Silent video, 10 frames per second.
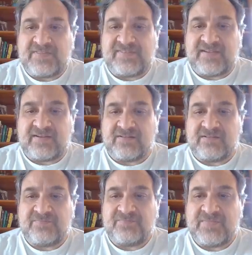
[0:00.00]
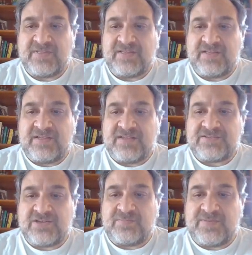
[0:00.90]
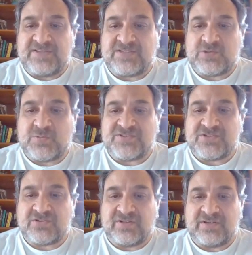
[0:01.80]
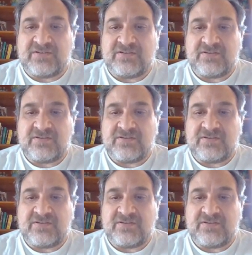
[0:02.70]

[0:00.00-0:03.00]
Tunnel. This could be Switzerland.